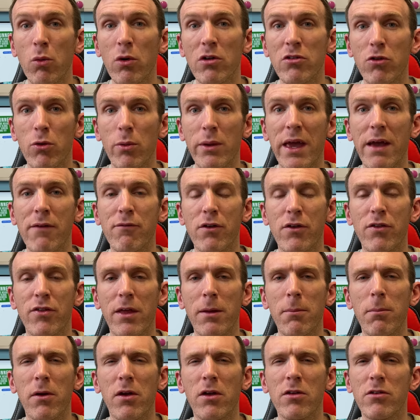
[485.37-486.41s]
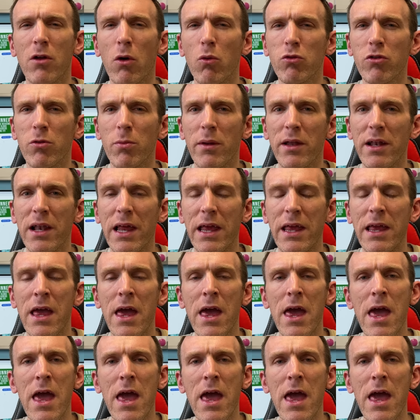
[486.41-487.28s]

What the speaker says: are doing everything, because ultimately,